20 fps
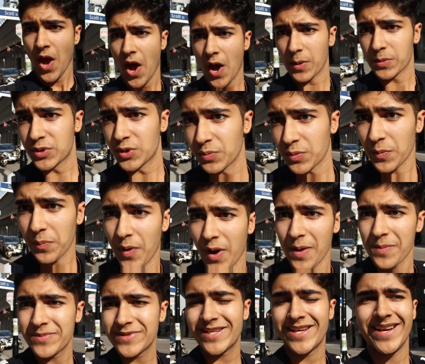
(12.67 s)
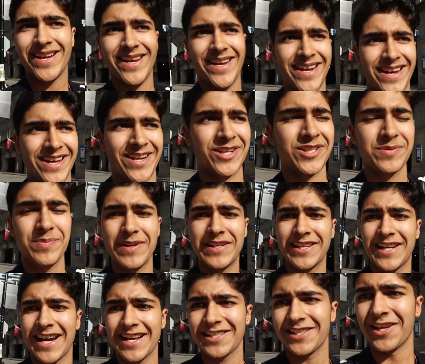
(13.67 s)
I'm super pumped and I'll speak
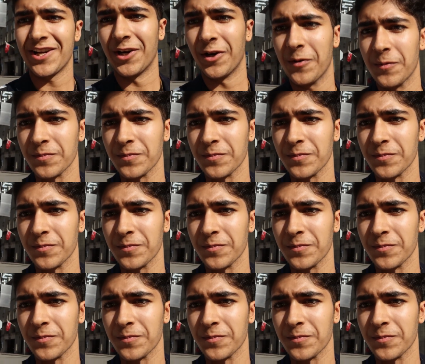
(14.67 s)
to you guys later.